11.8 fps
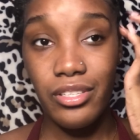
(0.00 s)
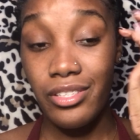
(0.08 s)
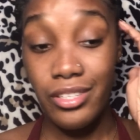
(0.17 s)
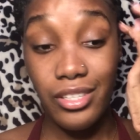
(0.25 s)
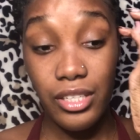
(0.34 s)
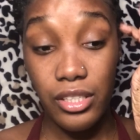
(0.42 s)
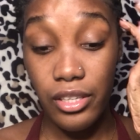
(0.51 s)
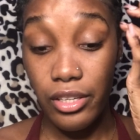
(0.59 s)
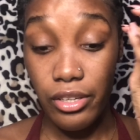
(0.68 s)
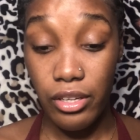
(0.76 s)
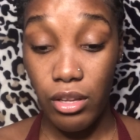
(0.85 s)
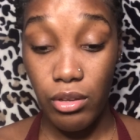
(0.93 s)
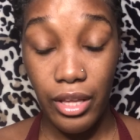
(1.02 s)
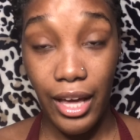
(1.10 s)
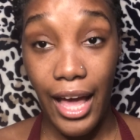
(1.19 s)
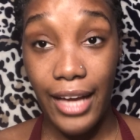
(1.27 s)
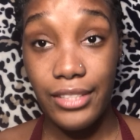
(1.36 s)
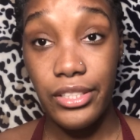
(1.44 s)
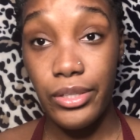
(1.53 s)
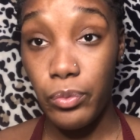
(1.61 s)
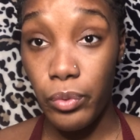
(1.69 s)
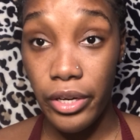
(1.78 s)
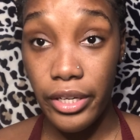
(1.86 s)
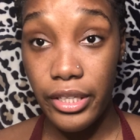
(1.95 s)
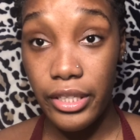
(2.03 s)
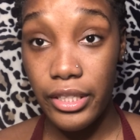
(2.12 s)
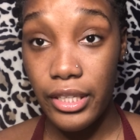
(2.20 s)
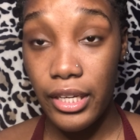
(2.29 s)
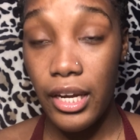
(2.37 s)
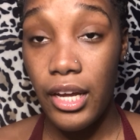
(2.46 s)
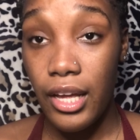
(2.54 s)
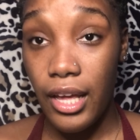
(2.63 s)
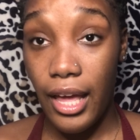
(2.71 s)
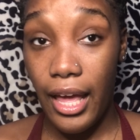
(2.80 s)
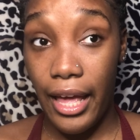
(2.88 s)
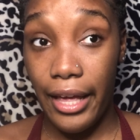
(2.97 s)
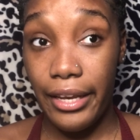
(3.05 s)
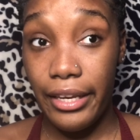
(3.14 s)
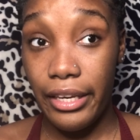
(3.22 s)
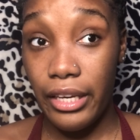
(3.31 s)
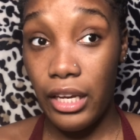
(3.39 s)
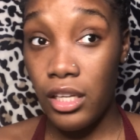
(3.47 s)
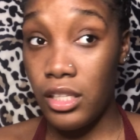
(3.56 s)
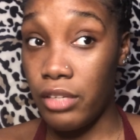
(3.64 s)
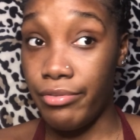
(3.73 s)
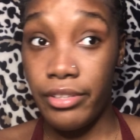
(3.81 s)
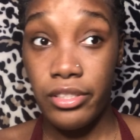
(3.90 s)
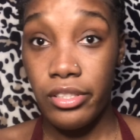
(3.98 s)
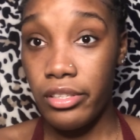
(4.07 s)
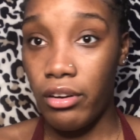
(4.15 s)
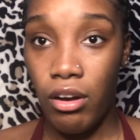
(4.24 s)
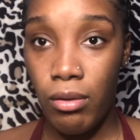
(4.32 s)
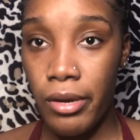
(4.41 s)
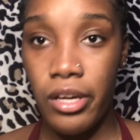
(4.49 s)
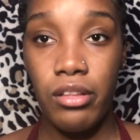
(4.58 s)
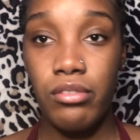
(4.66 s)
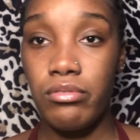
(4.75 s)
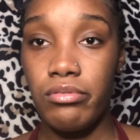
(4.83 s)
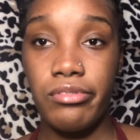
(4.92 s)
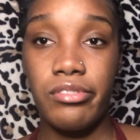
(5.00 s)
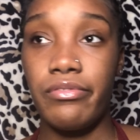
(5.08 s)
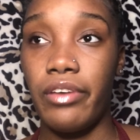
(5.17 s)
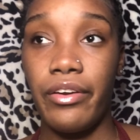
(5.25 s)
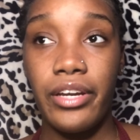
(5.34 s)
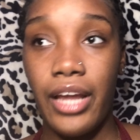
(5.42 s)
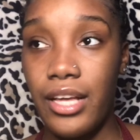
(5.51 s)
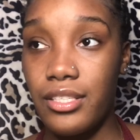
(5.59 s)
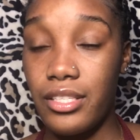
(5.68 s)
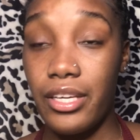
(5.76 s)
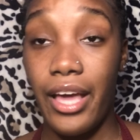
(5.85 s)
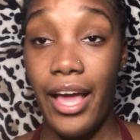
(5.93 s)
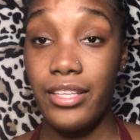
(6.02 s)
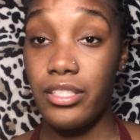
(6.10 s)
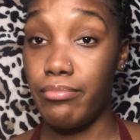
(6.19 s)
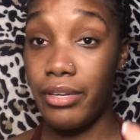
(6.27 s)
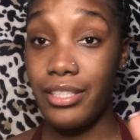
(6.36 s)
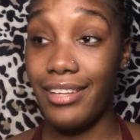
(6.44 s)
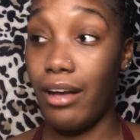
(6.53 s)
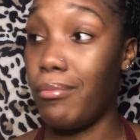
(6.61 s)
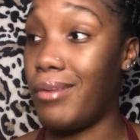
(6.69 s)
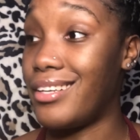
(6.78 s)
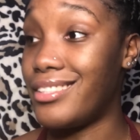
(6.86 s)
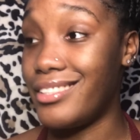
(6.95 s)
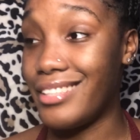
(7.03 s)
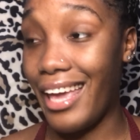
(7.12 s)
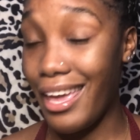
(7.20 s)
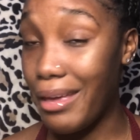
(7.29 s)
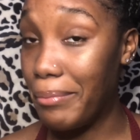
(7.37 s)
good underclothing. I actually work and it fits under all my clothes very nicely. It actually brings out my shape,